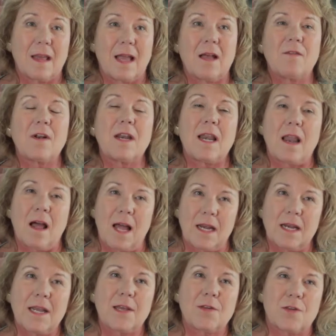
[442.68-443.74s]
I have a
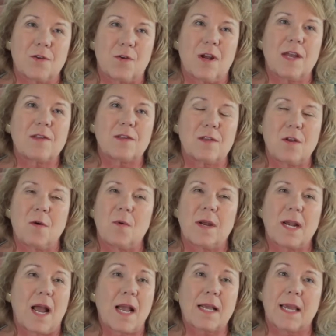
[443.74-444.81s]
lot less stress
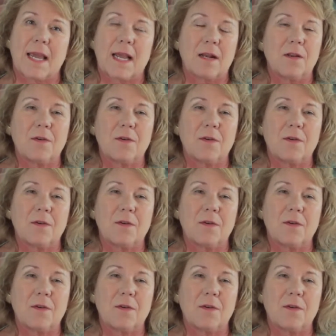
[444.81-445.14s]
knowing I can't